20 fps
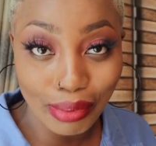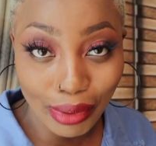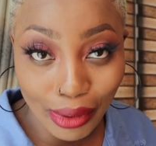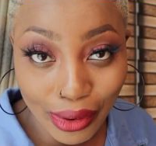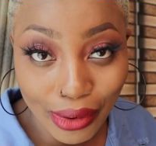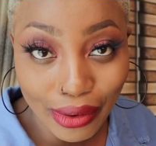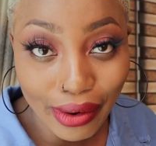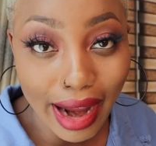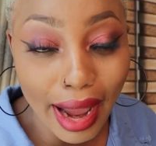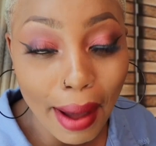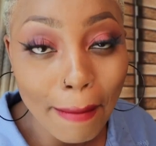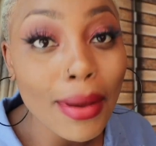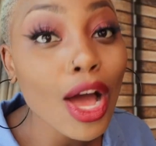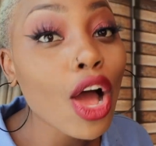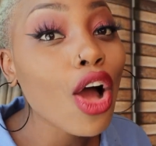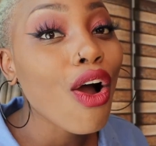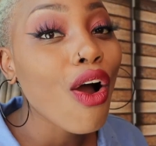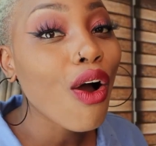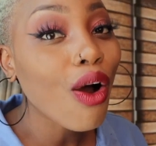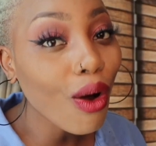program
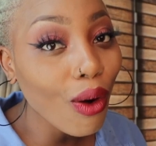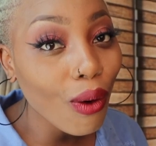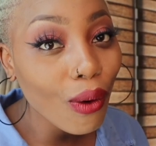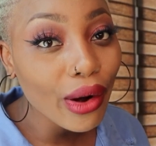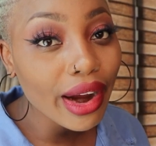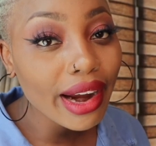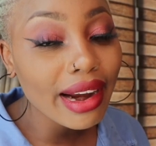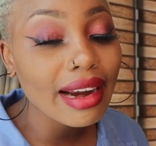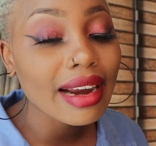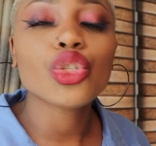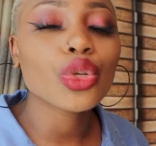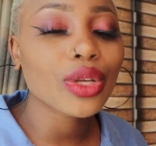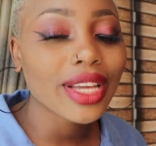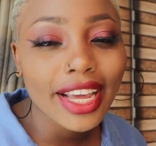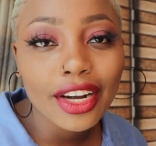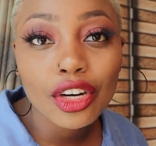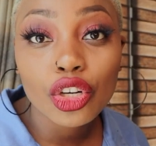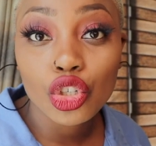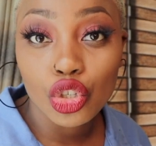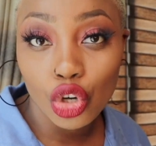or to
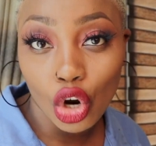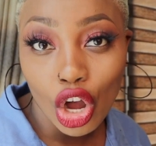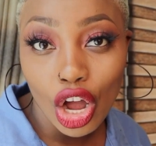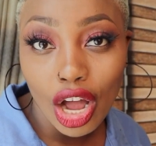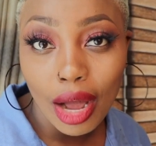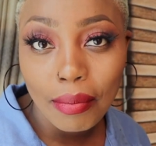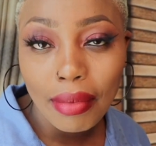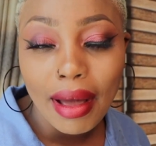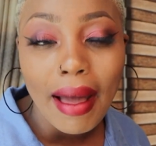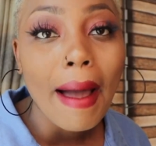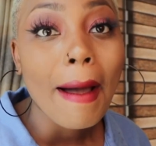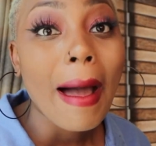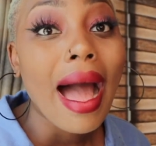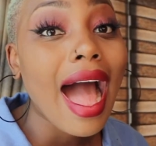get a job.